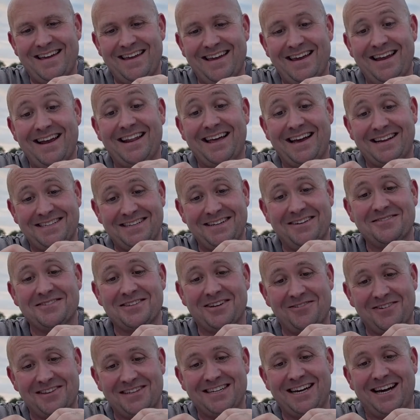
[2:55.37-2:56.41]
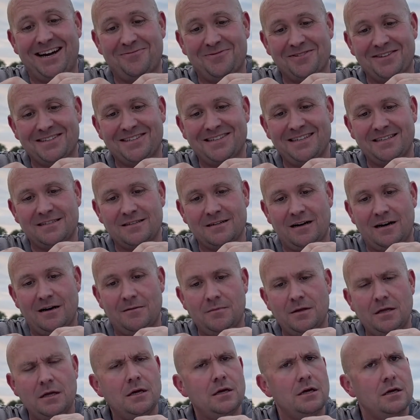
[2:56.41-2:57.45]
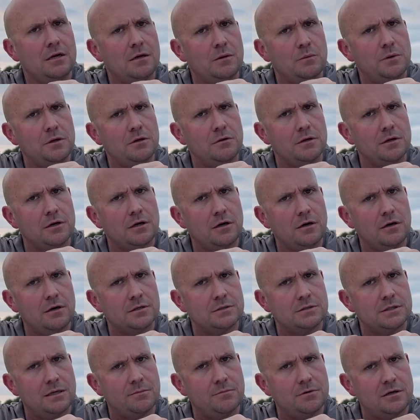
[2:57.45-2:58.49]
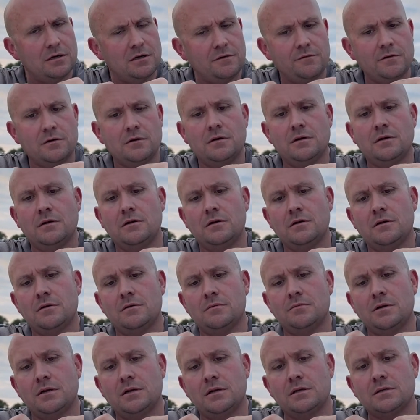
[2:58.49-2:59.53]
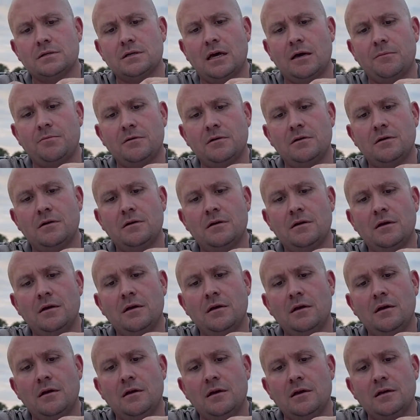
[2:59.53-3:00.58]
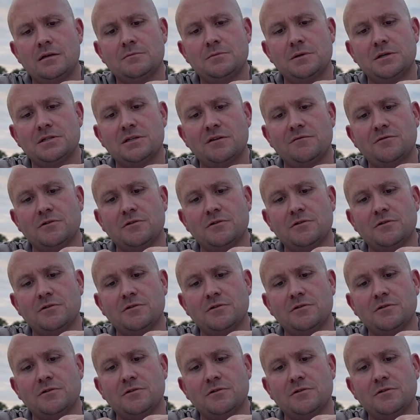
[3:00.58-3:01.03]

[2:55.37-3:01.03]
it actually goes over the top of the T-top. We don't encourage that behavior, but it does happen, especially if